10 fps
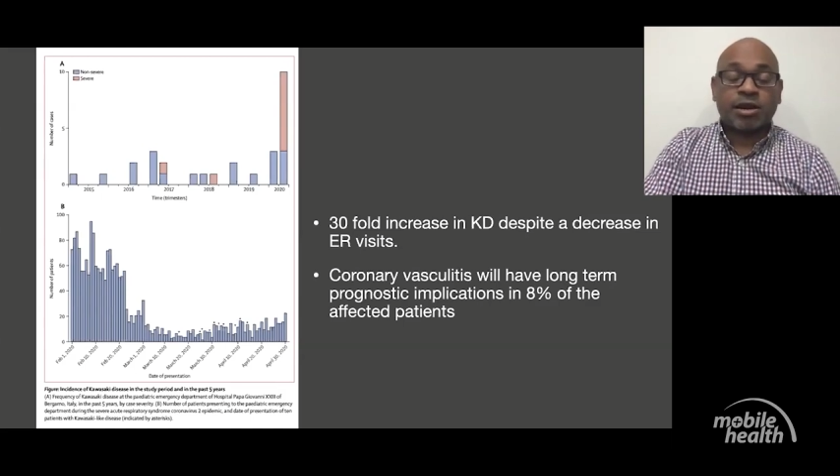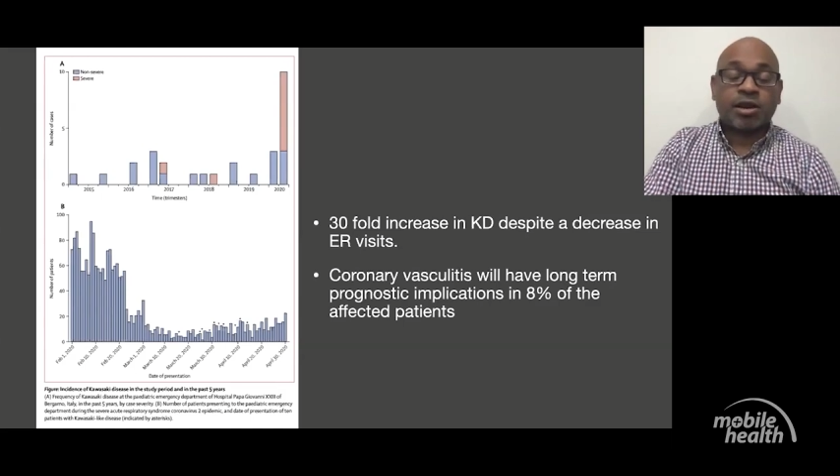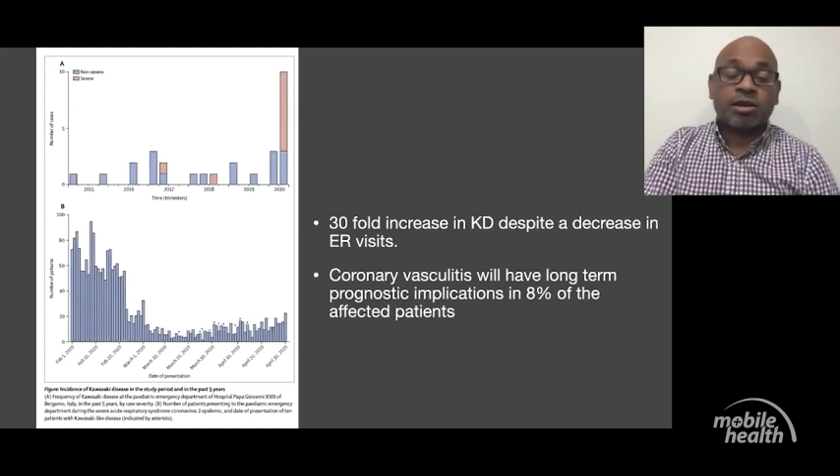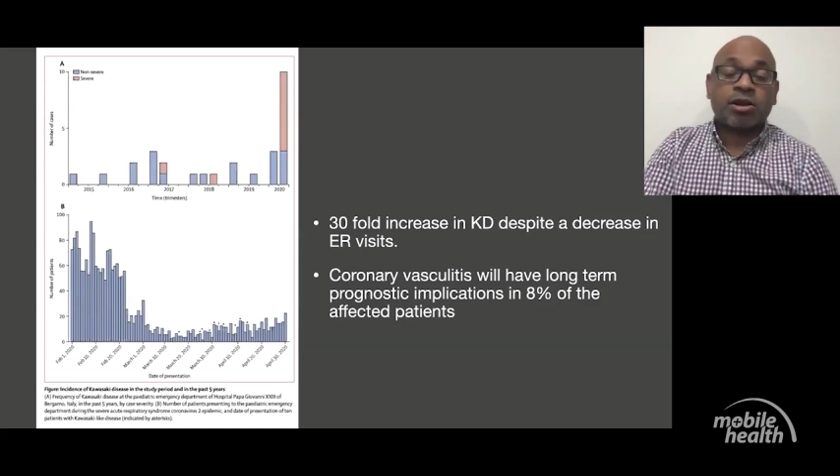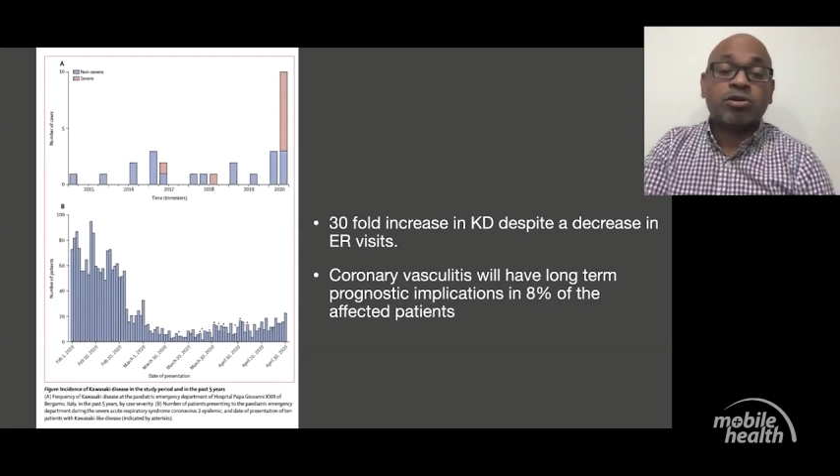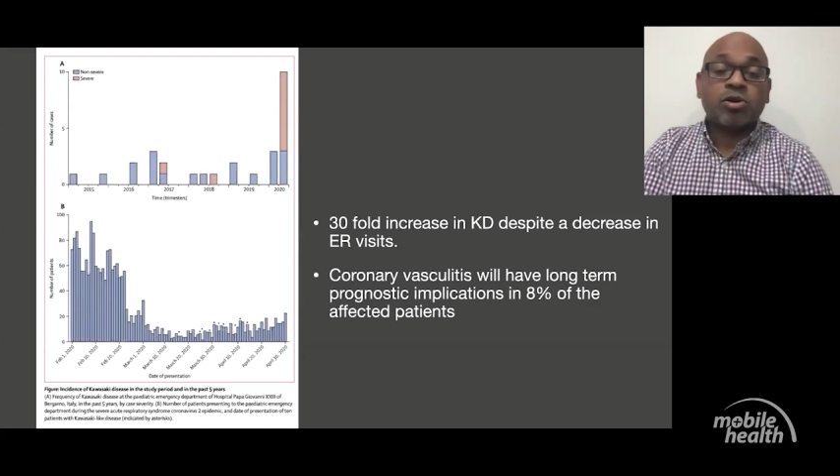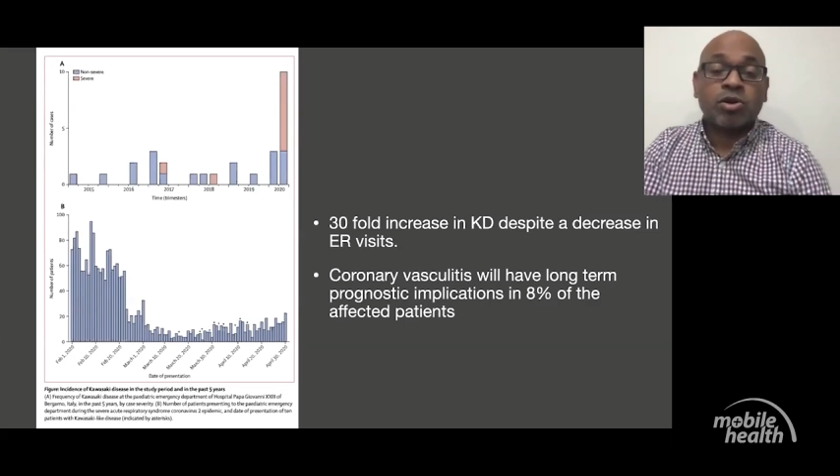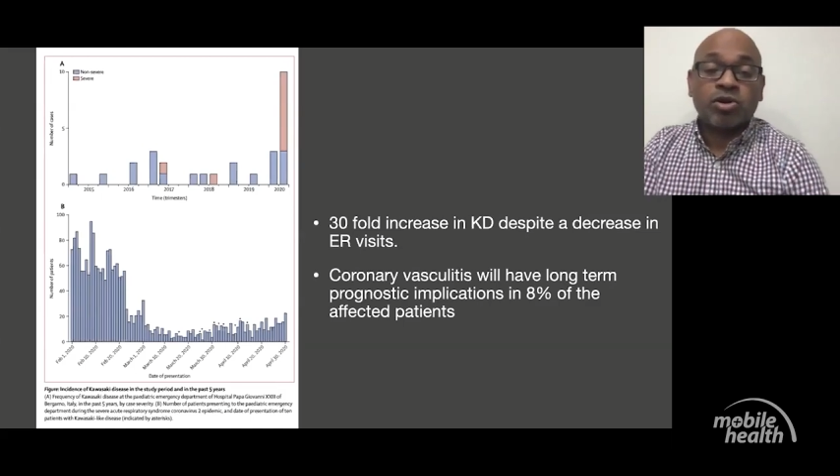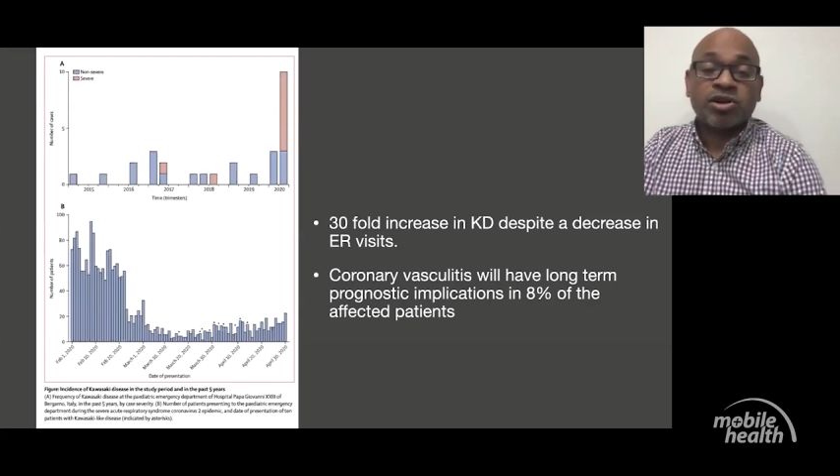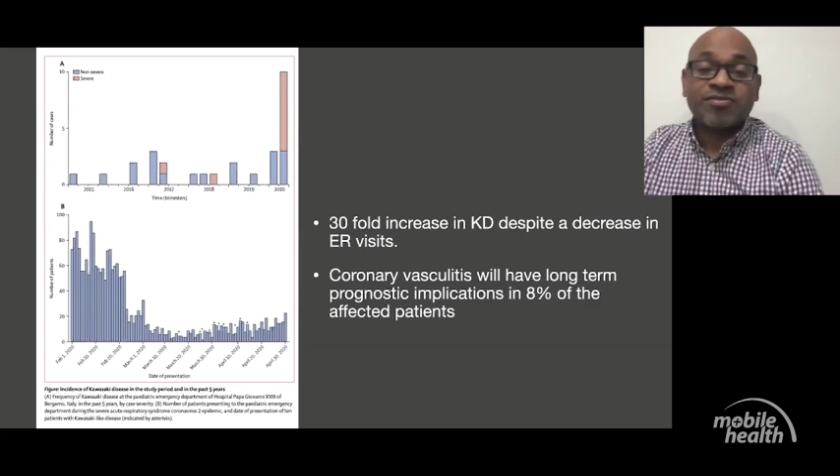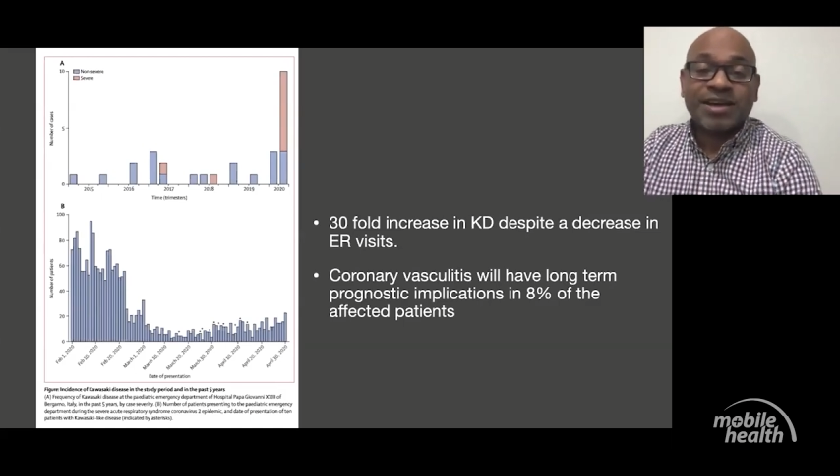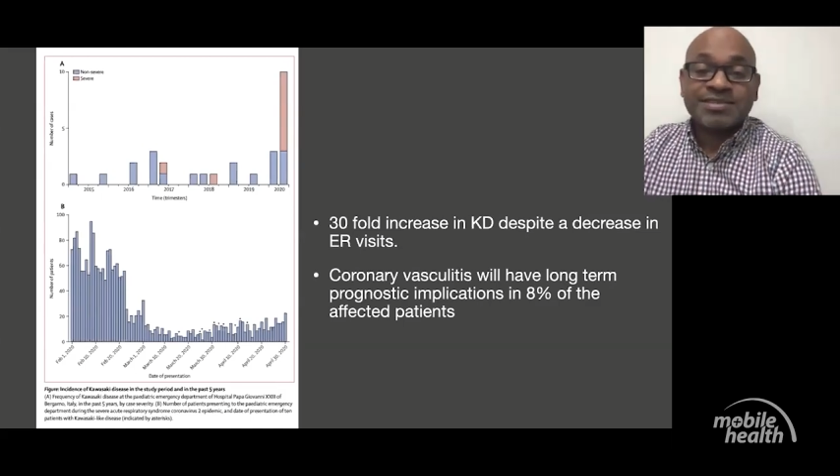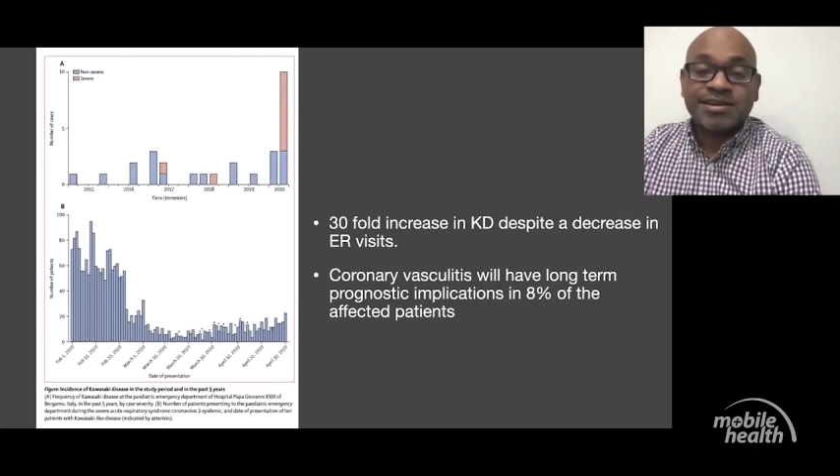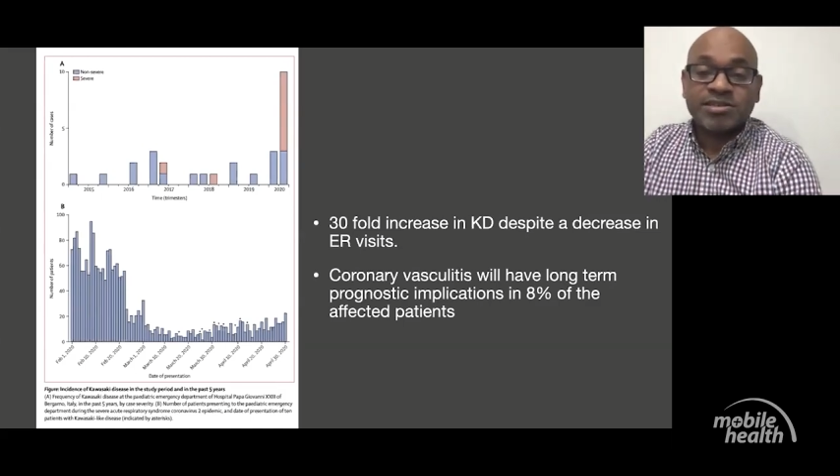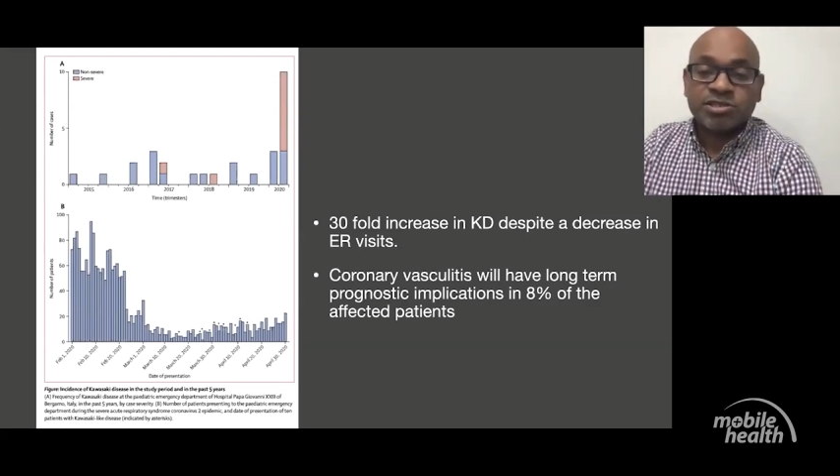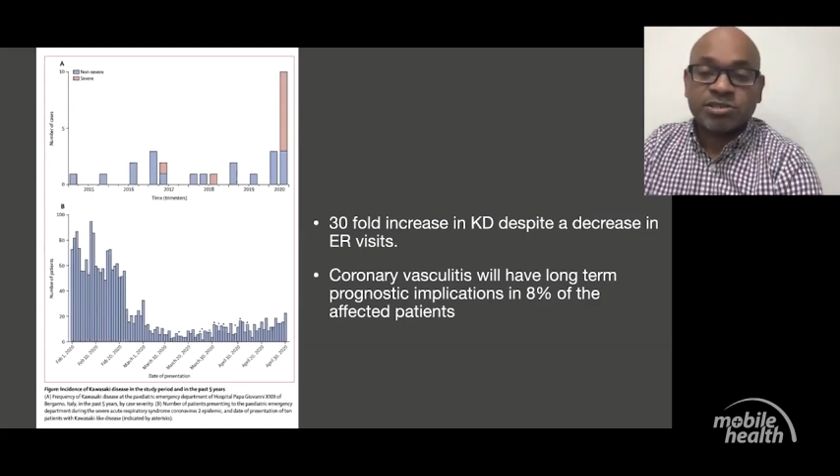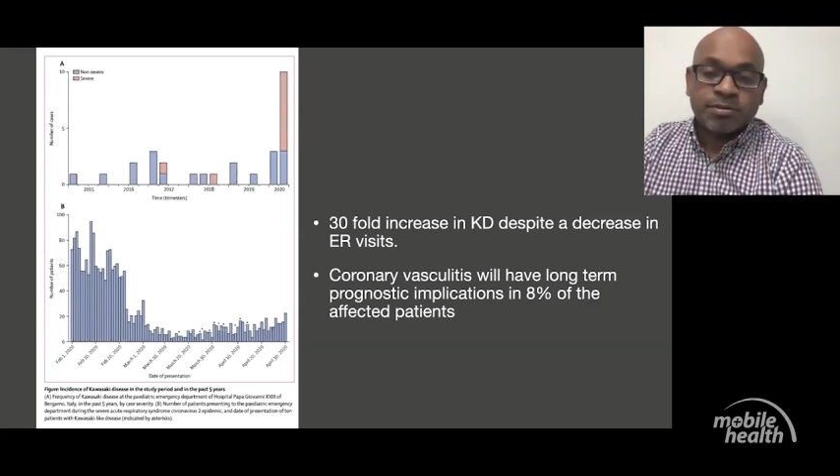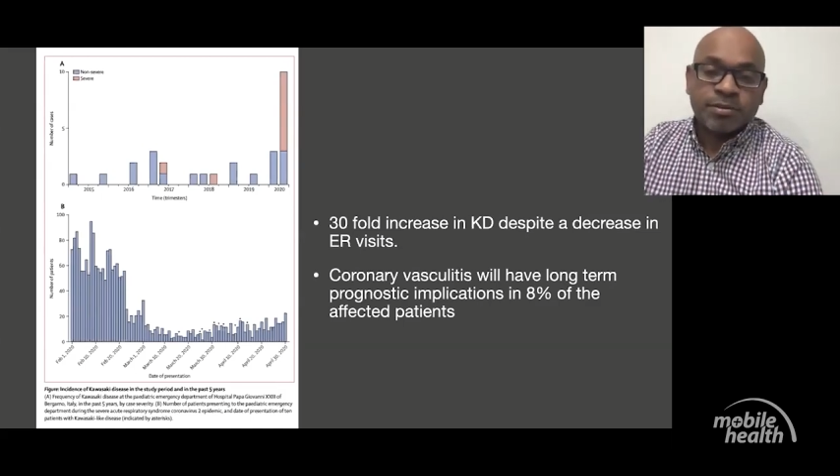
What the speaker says: around coronary vasculature,